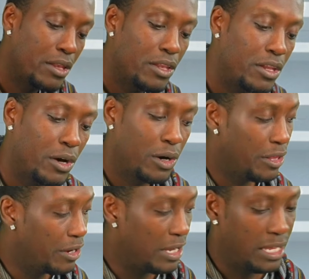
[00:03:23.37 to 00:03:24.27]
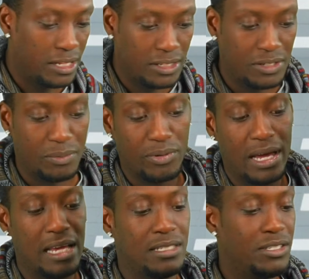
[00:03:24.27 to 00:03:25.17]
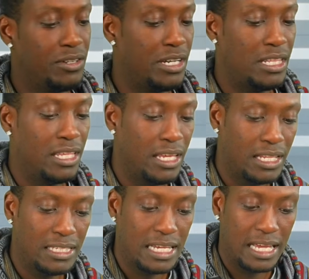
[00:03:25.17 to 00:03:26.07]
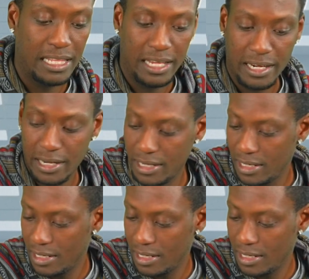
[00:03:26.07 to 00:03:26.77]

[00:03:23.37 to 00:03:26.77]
No other hidden surprises or anything inside there.